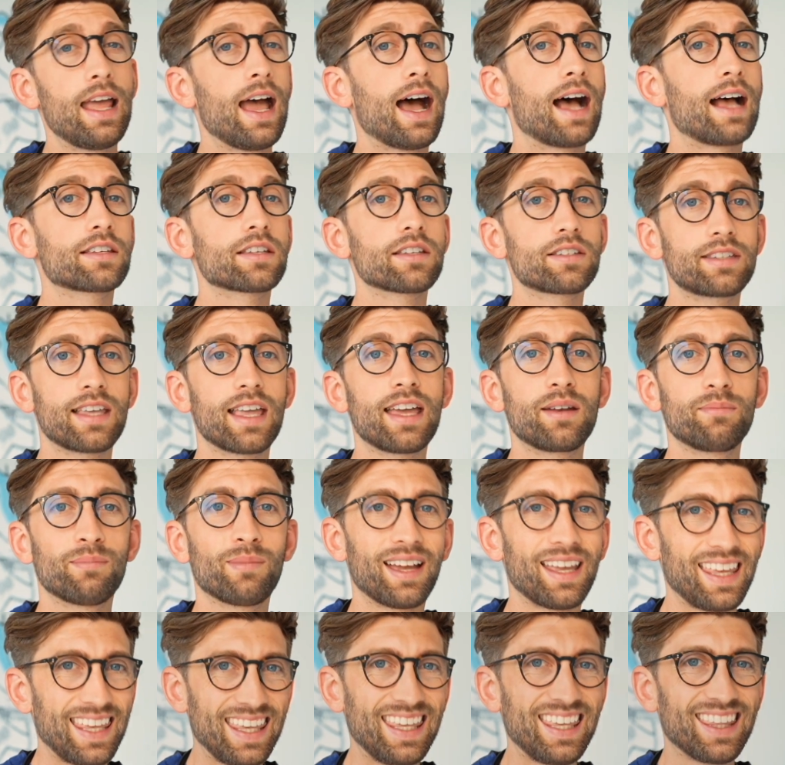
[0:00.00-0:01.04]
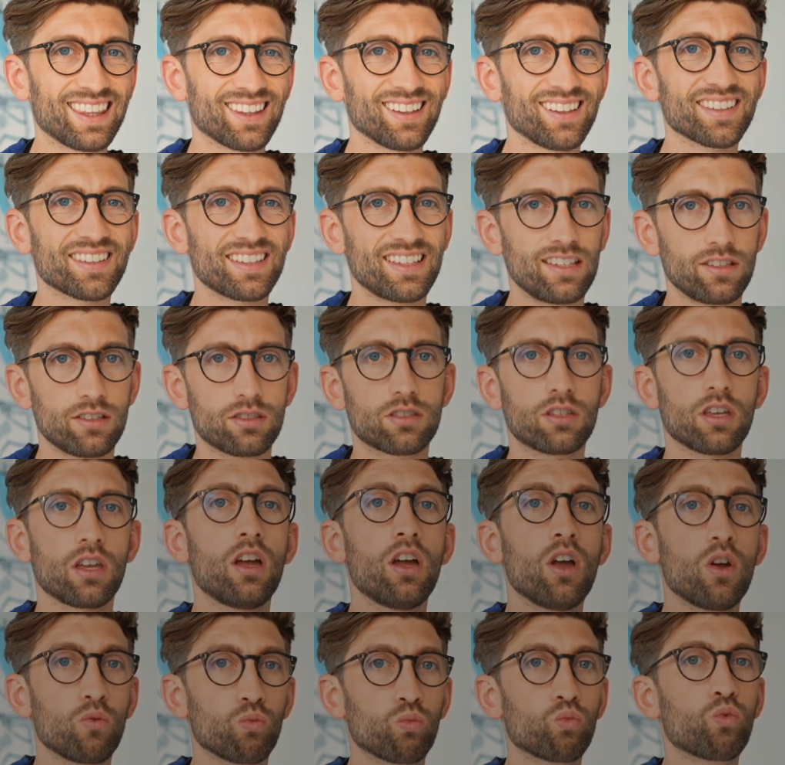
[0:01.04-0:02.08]
As I said, my ethos is to
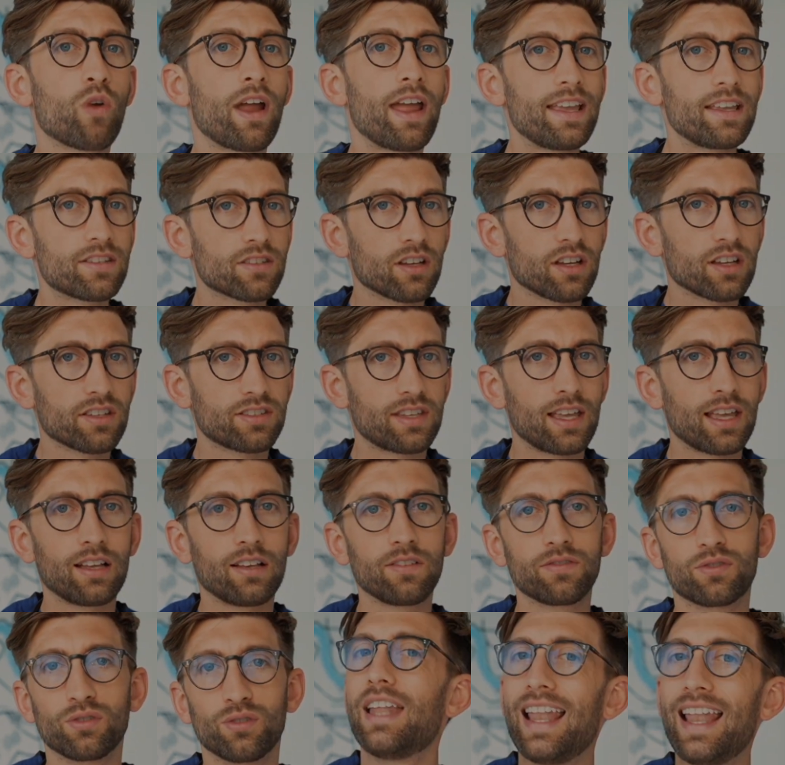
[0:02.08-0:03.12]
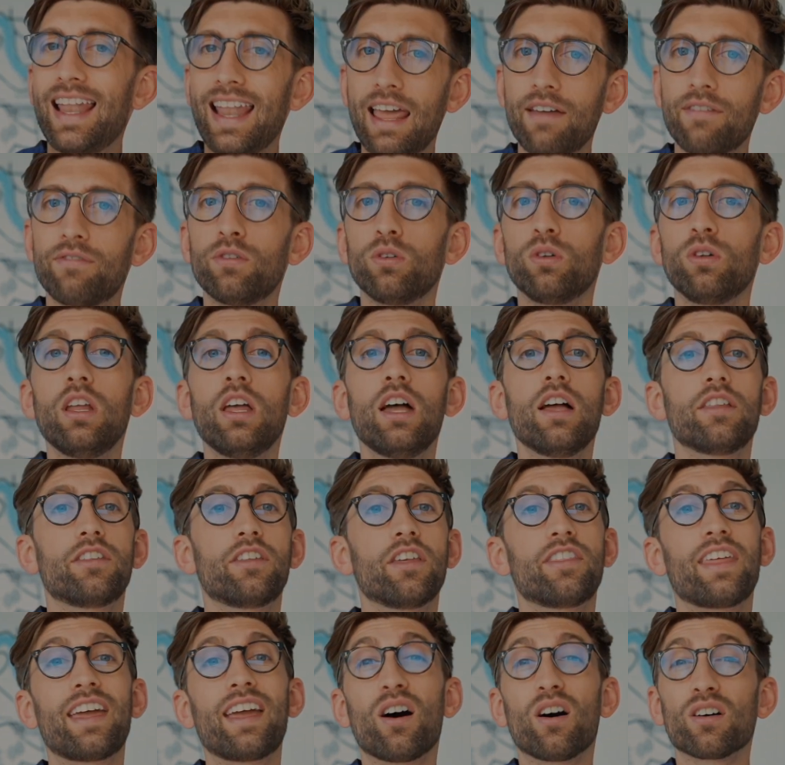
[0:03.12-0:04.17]
raise ourselves a level
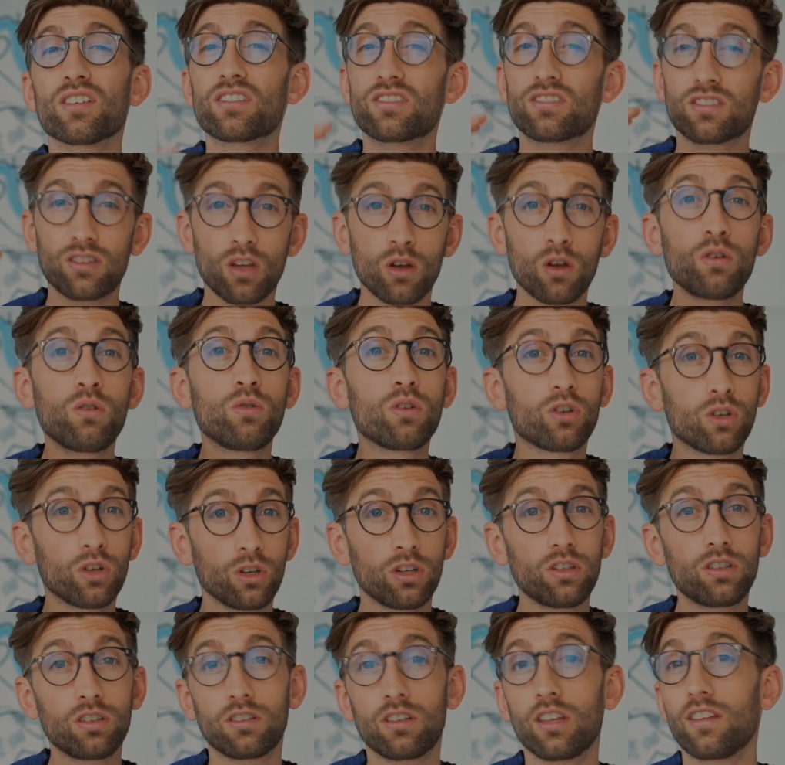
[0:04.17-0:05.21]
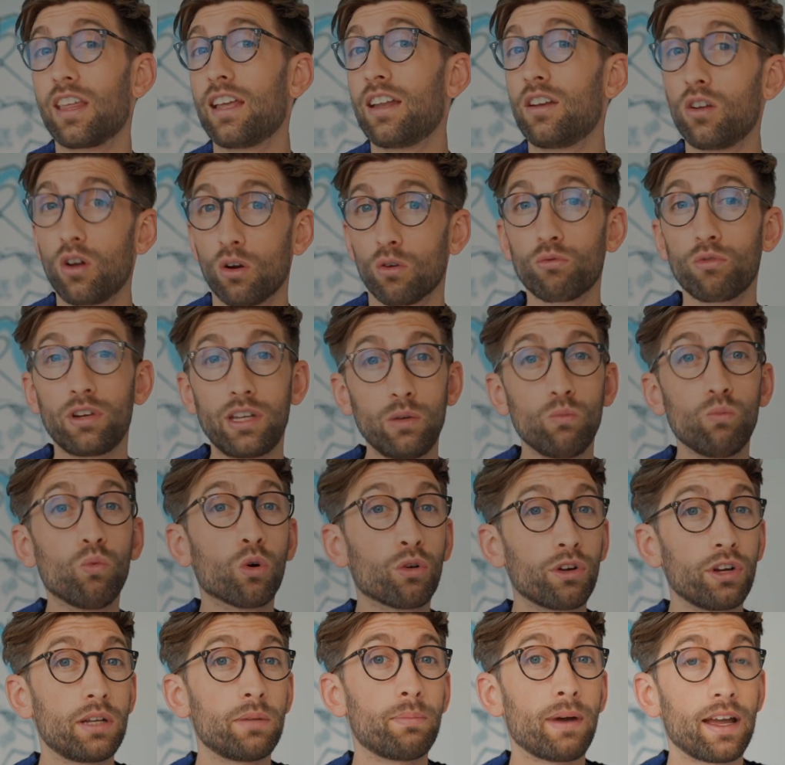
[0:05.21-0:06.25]
that they are so good that they're not really
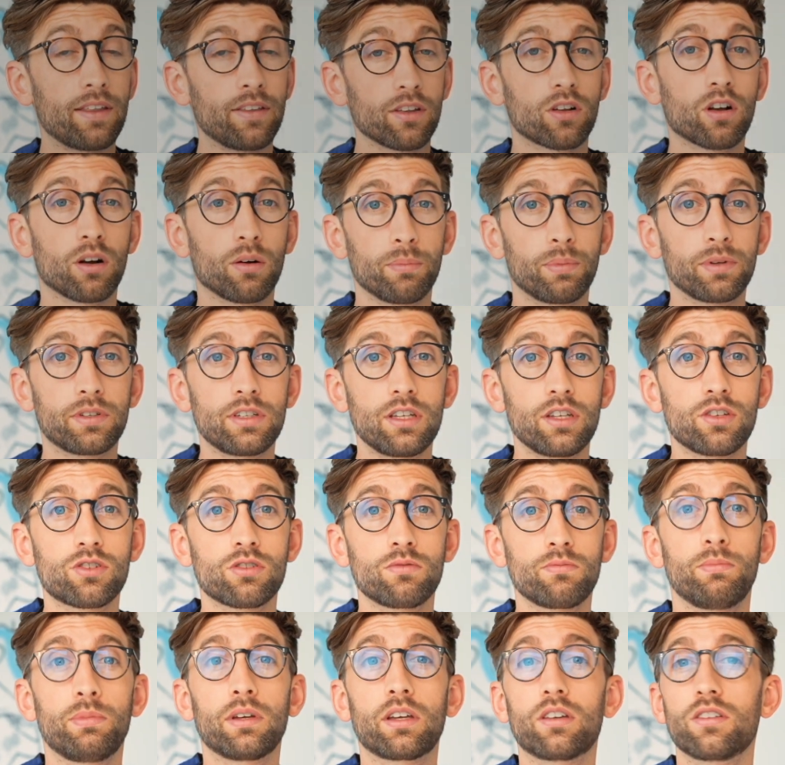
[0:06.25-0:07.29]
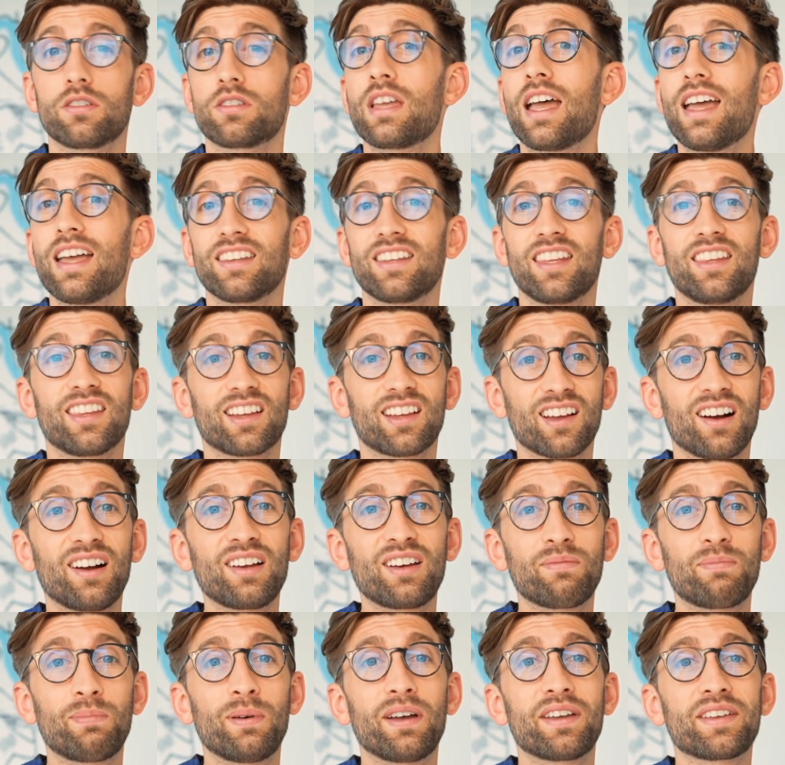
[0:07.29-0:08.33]
worried about the competition because they're the kind
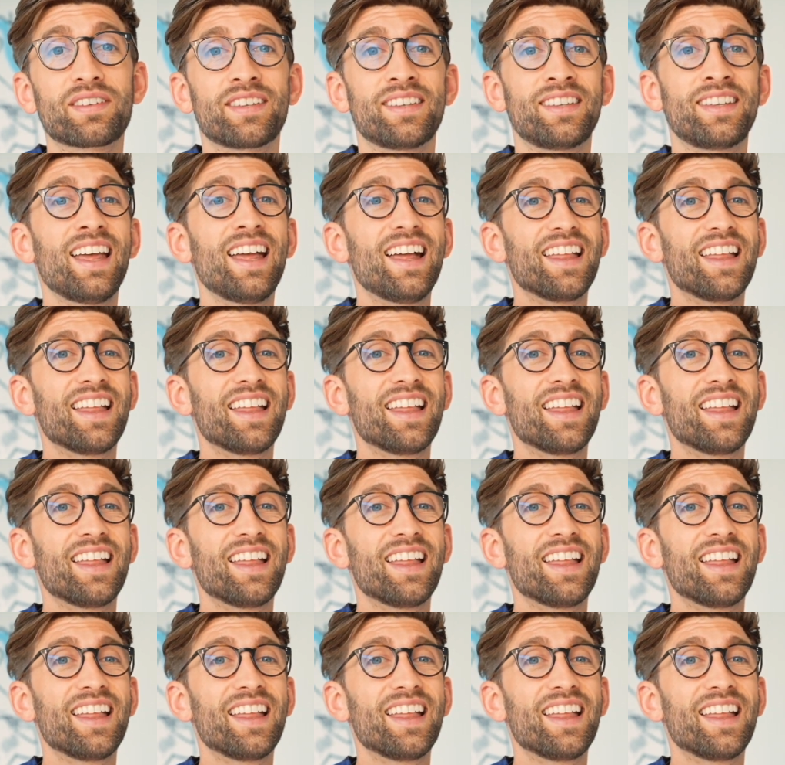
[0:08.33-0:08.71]
of person